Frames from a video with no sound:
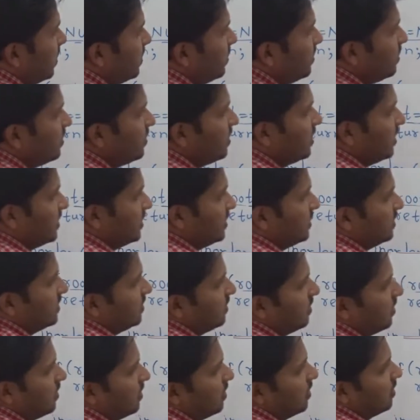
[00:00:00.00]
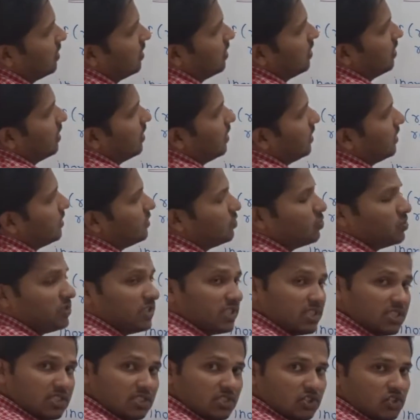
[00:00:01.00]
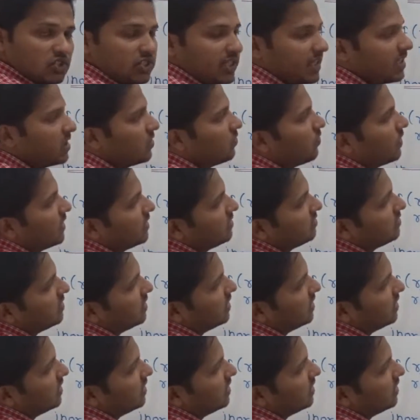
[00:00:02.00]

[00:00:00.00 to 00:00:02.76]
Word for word: in this, you just check one